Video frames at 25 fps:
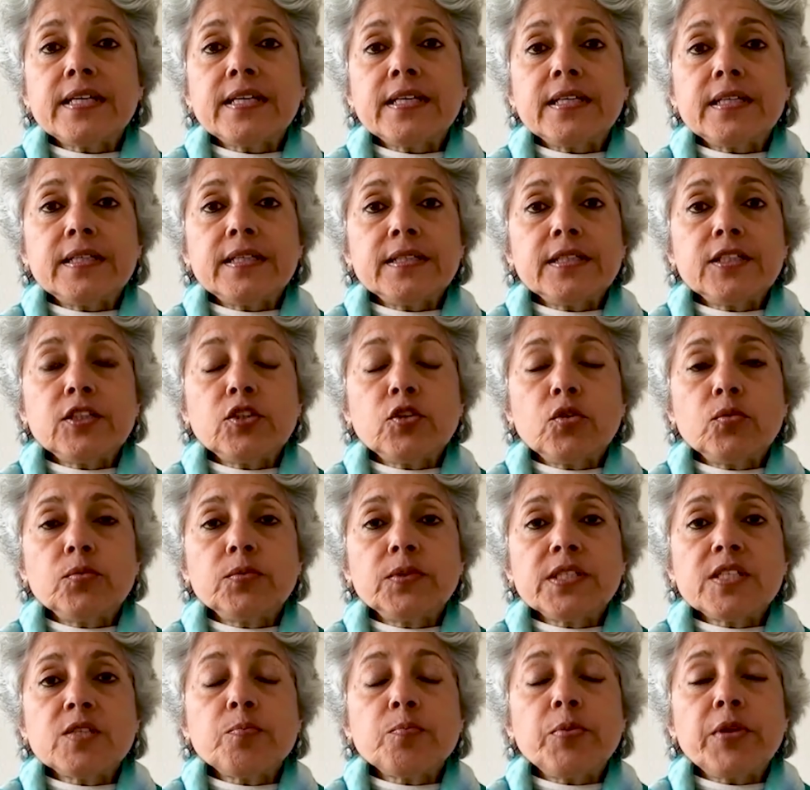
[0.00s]
you
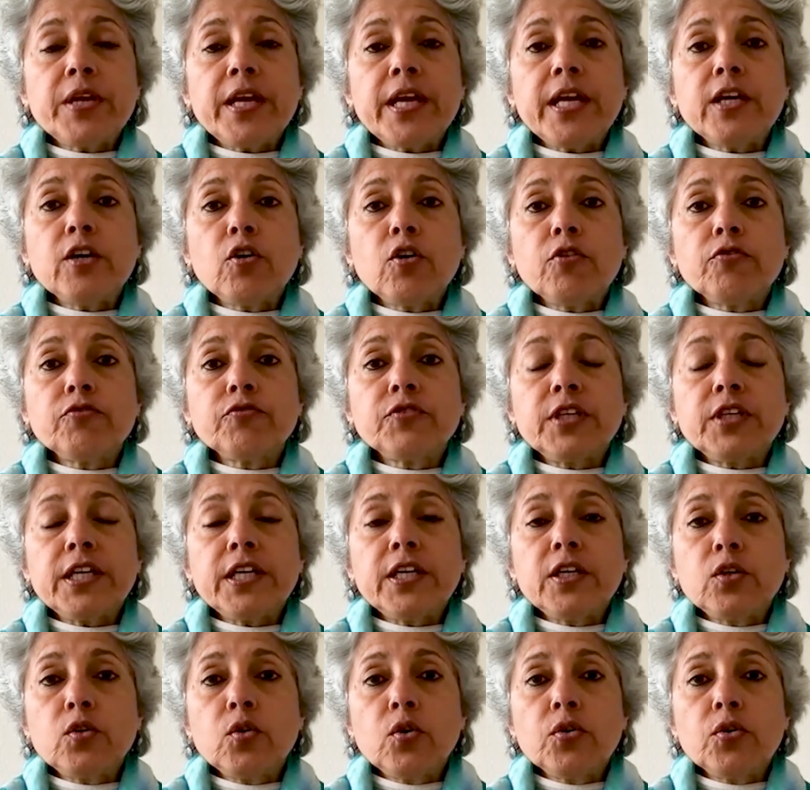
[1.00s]
know, the spraying of the
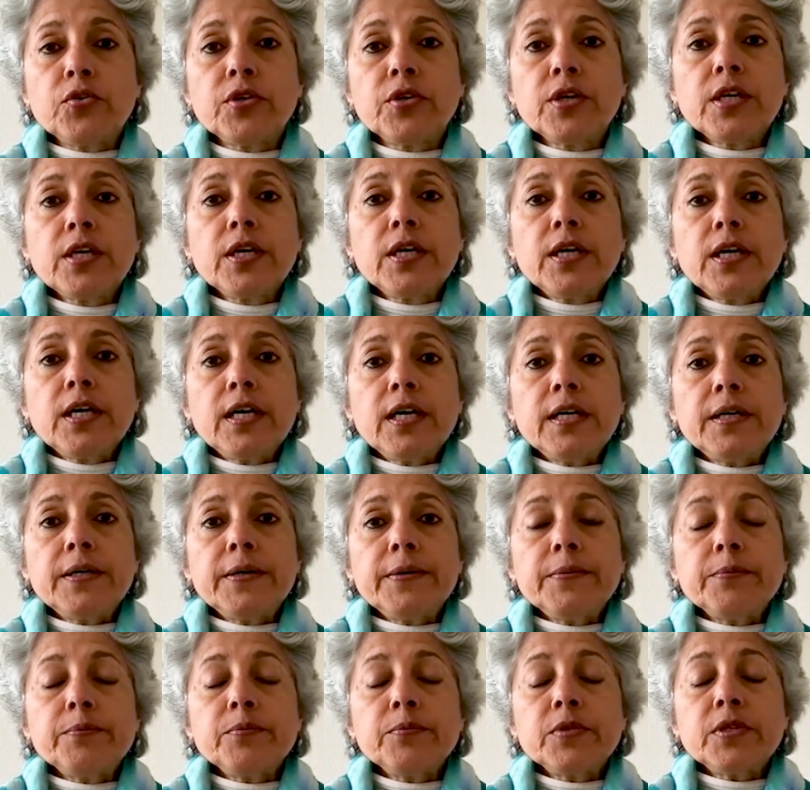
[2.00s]
indoor,
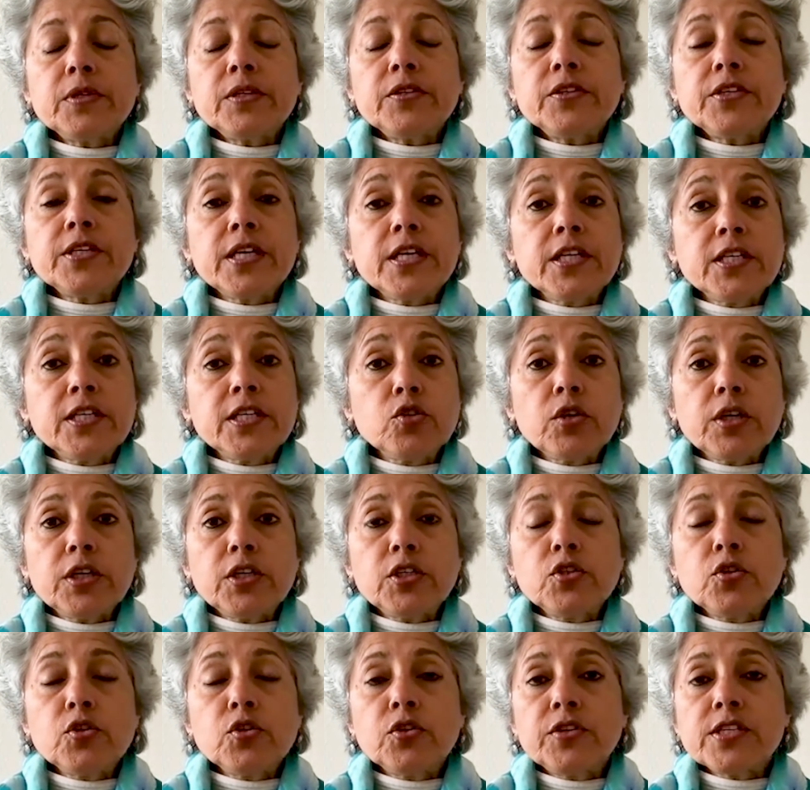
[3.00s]
uh,
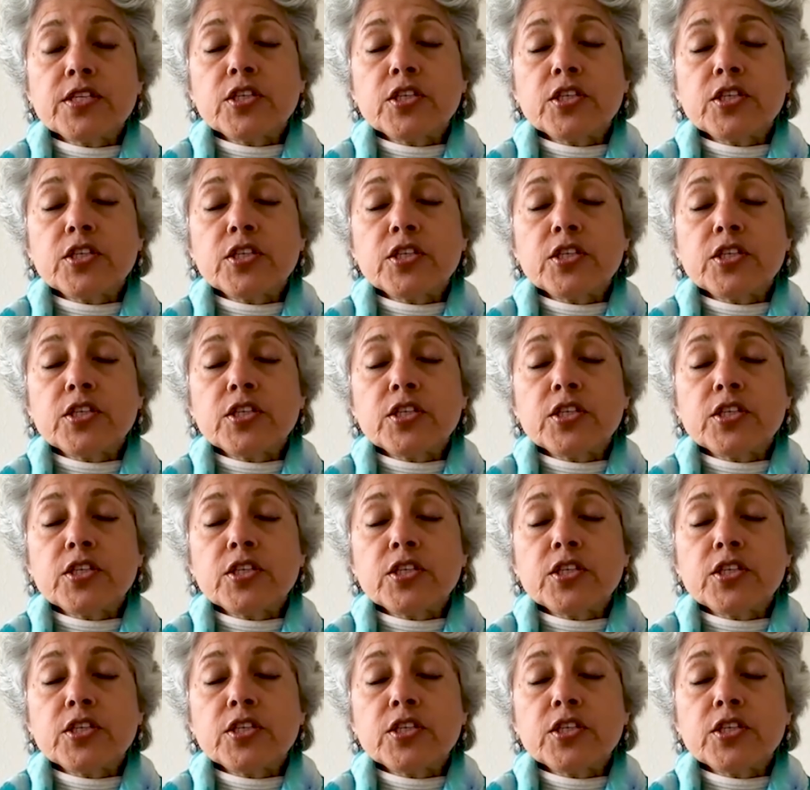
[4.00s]
indoor, indoor